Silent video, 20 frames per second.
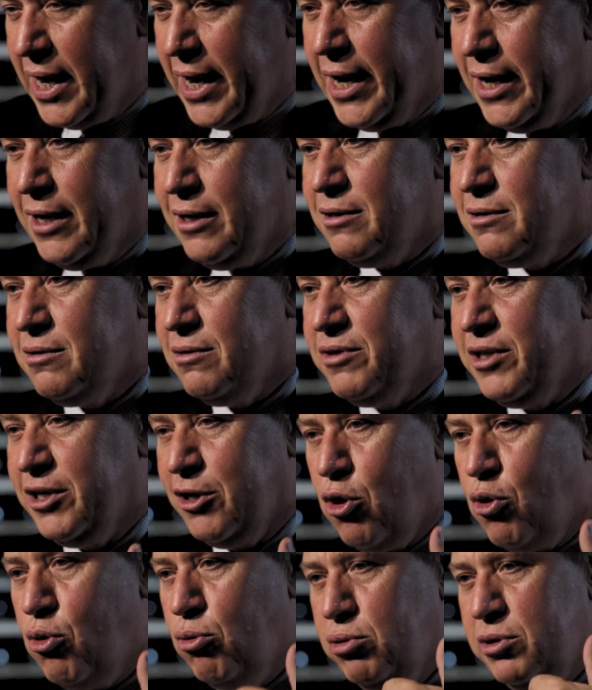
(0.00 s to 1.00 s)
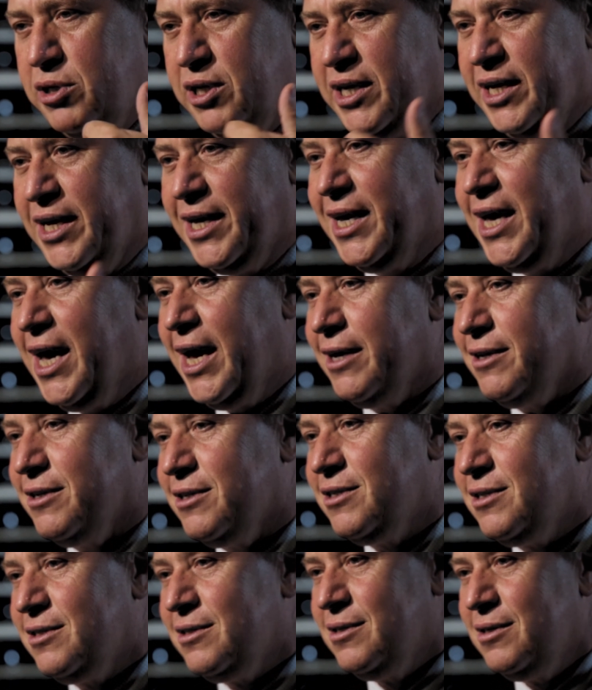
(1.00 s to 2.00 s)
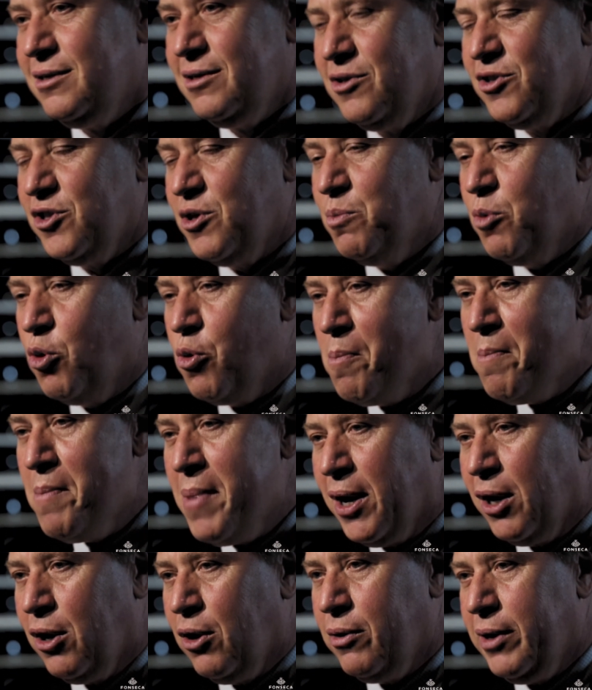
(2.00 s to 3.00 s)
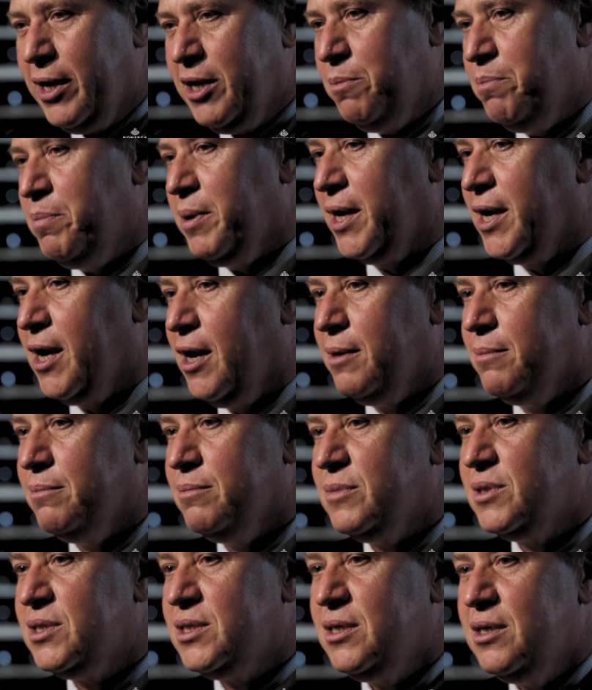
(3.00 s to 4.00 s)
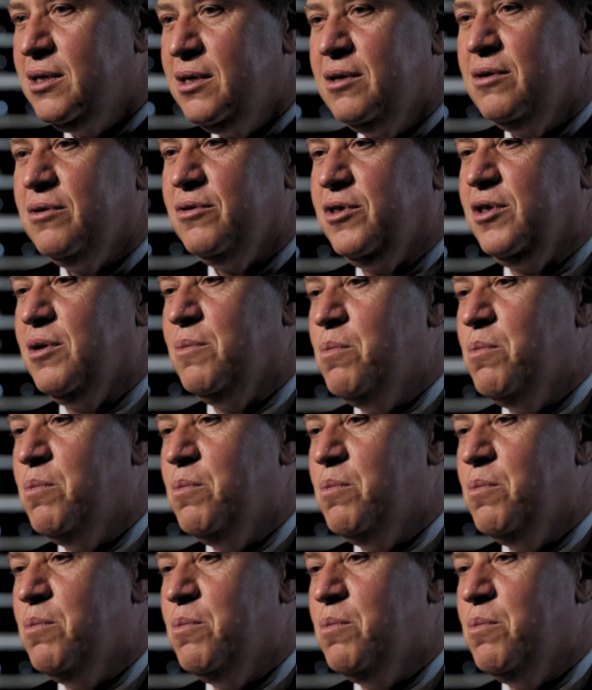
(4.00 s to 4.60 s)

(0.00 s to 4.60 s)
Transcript: And the older it gets, the more mellow it becomes, the